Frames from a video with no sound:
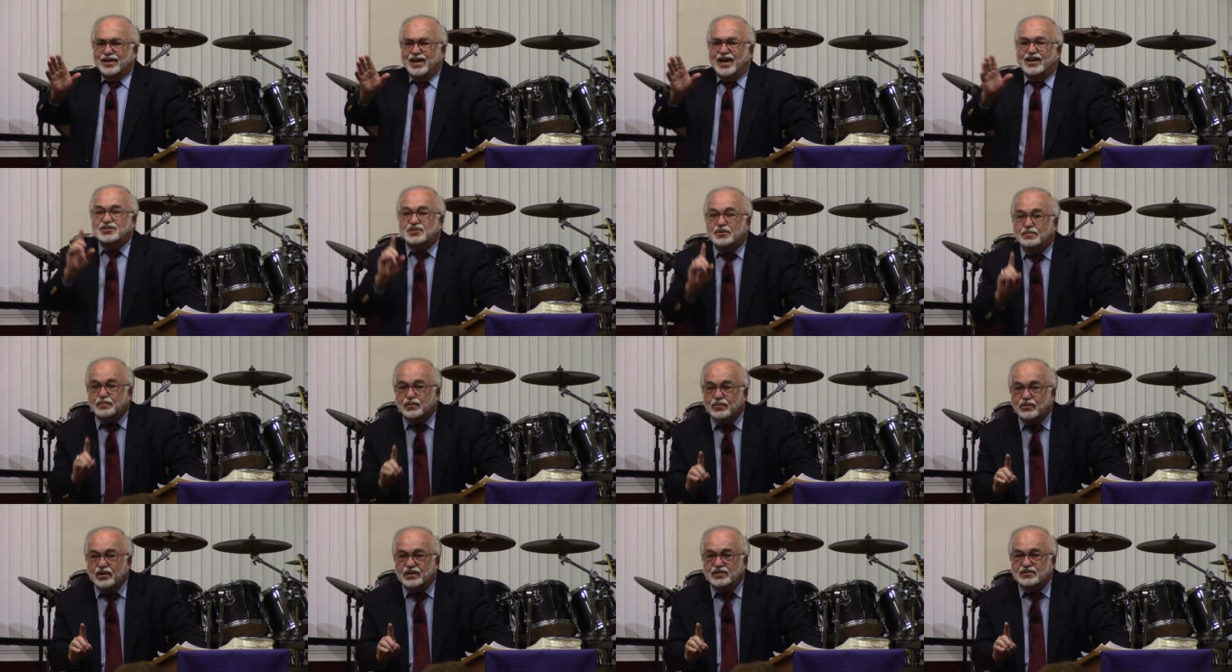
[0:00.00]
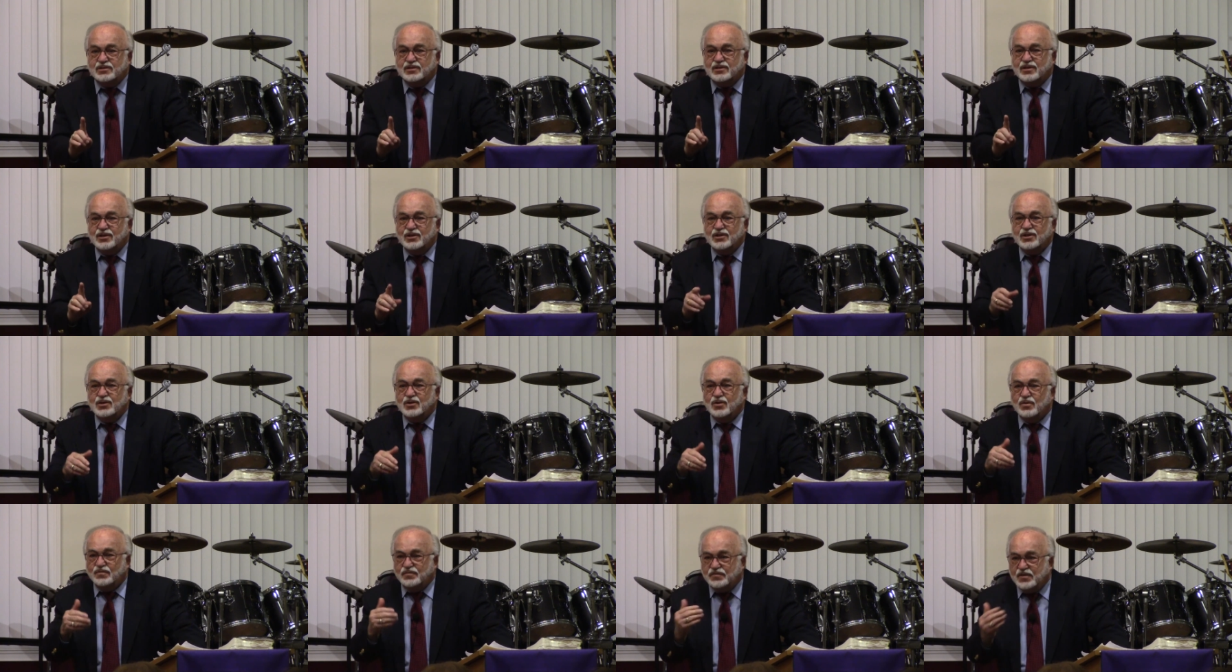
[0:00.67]
as a priest
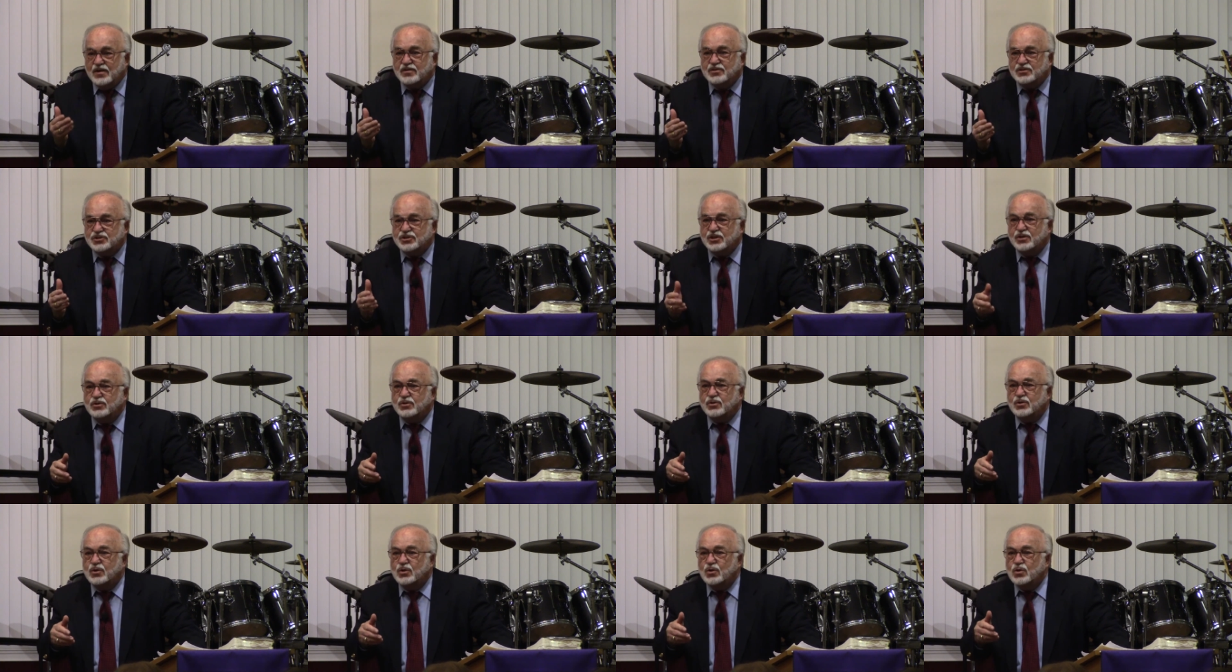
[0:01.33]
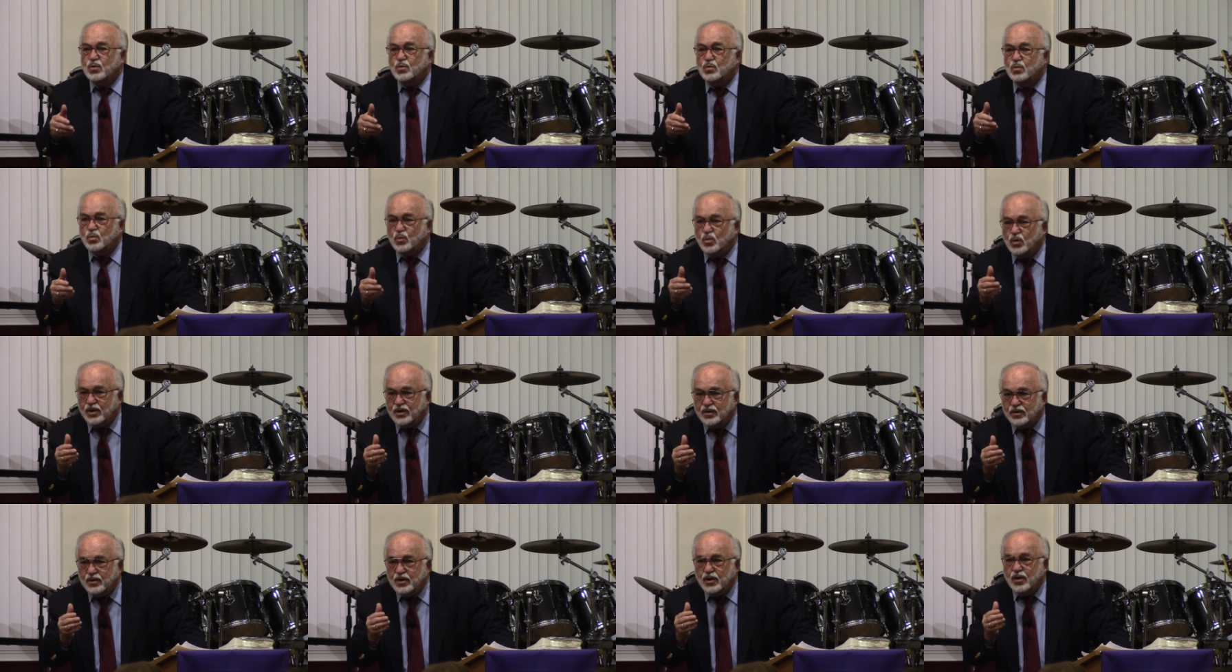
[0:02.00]
function
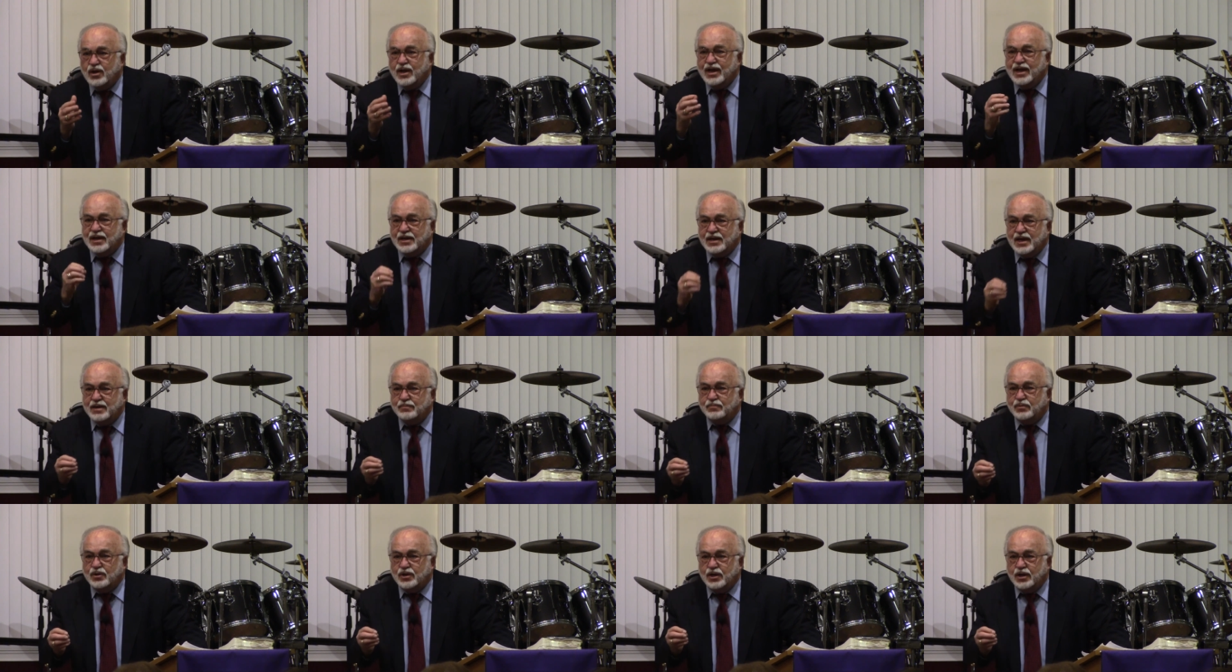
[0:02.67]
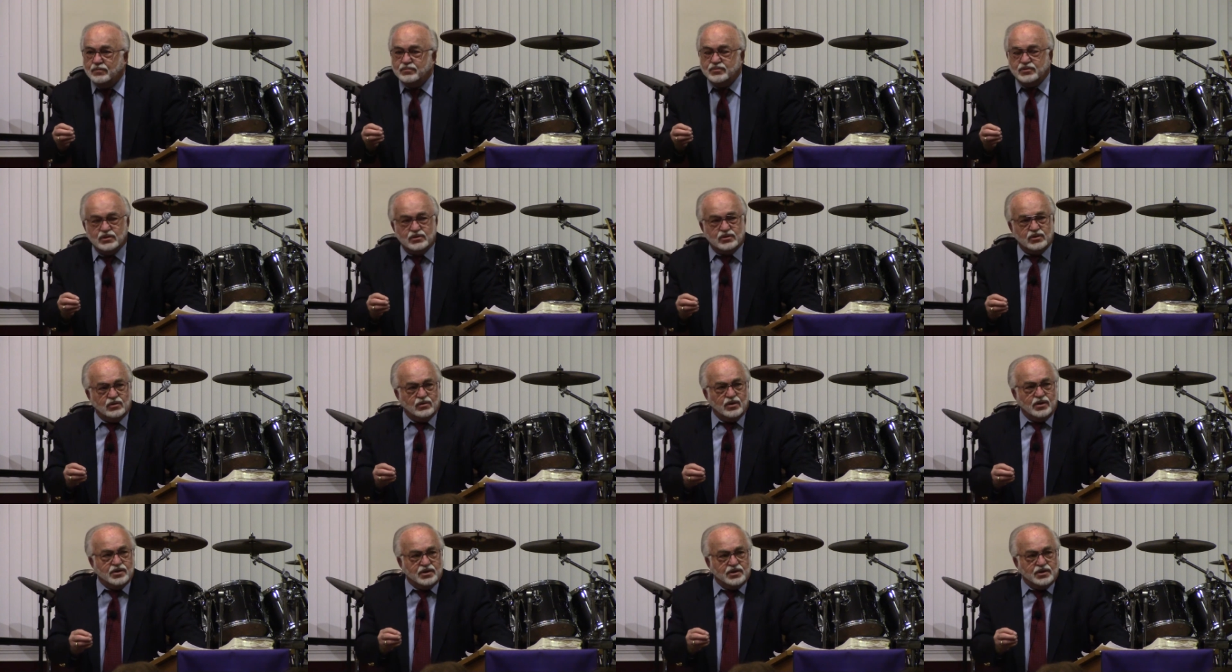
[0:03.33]
would enable him to do.